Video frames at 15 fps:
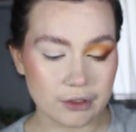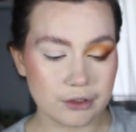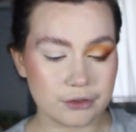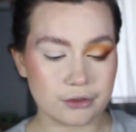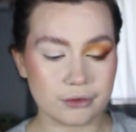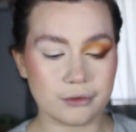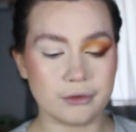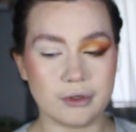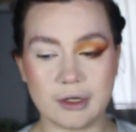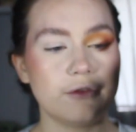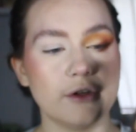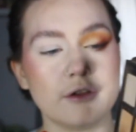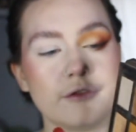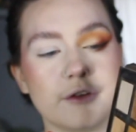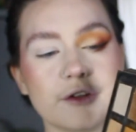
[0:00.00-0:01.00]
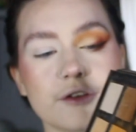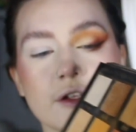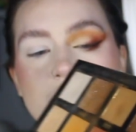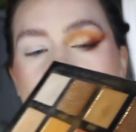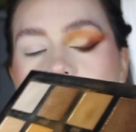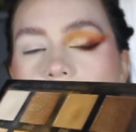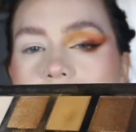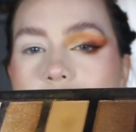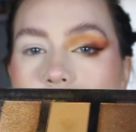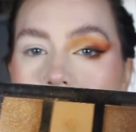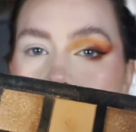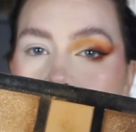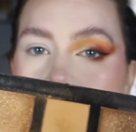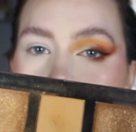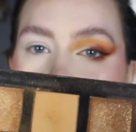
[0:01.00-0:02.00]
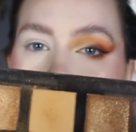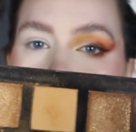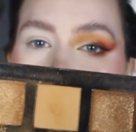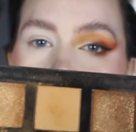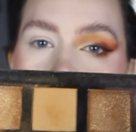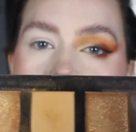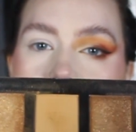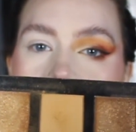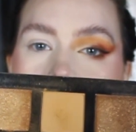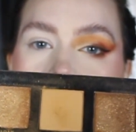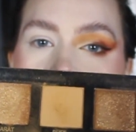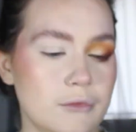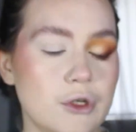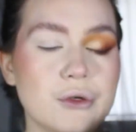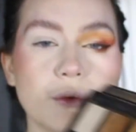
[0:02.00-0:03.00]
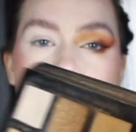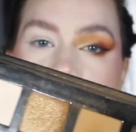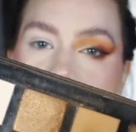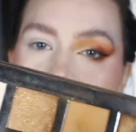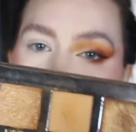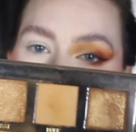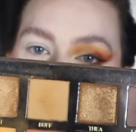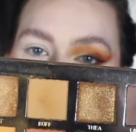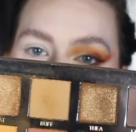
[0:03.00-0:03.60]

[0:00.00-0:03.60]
So for the first colour, I'm going to go in with Cozy,